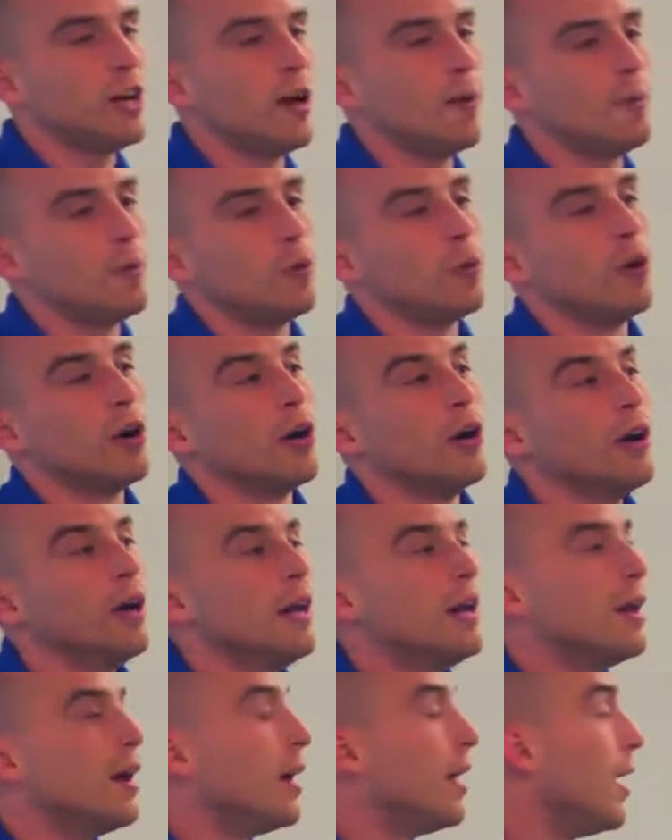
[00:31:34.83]
up, or
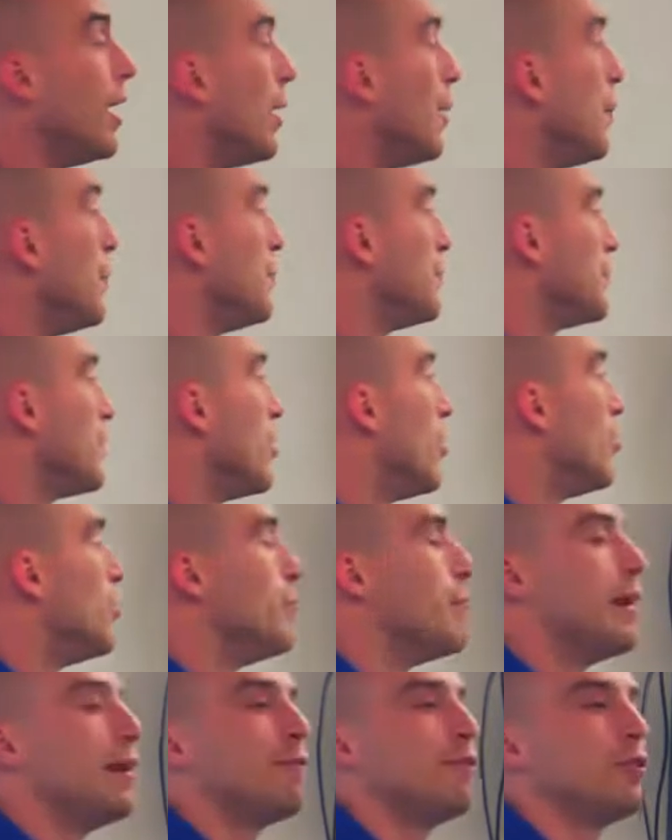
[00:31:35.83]

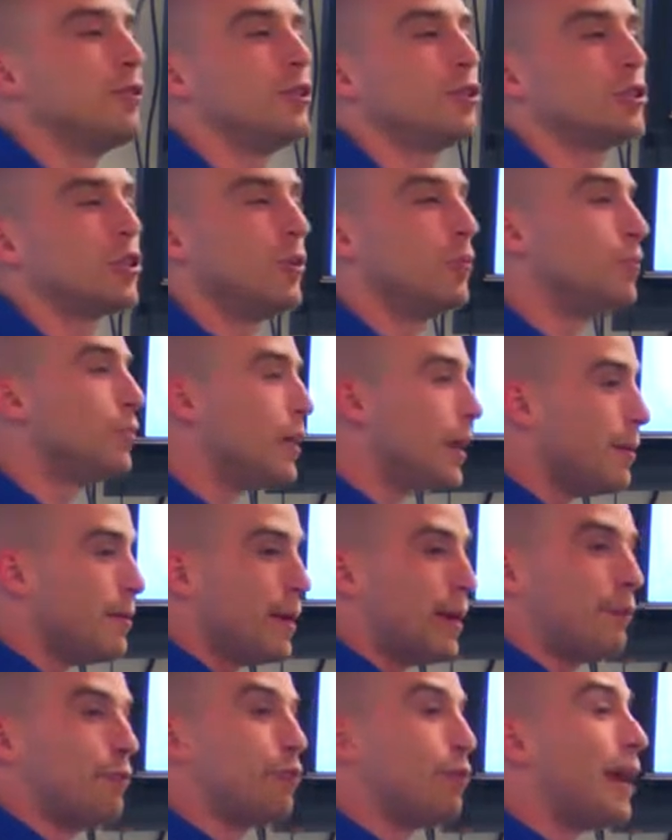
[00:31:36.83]
you may have heard the term, they
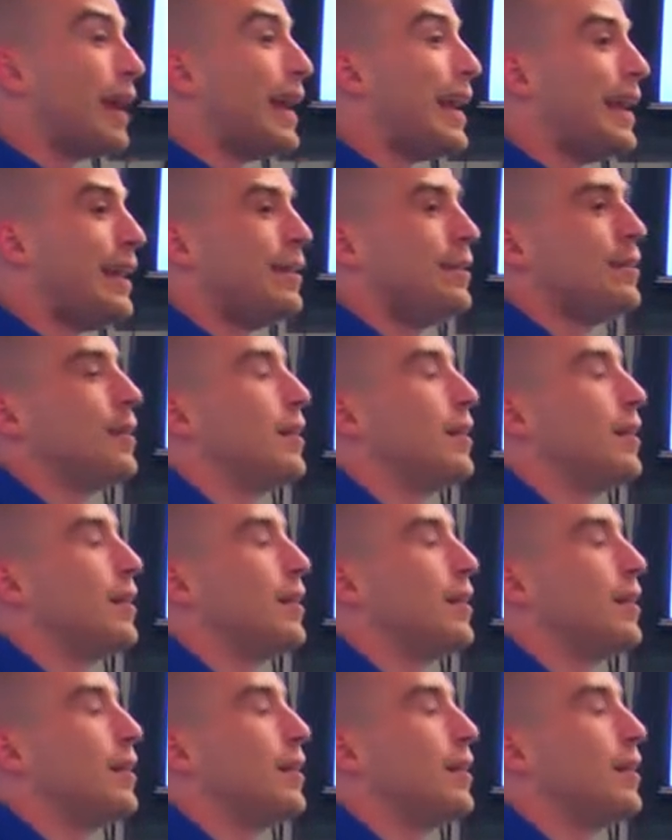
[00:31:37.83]
may raid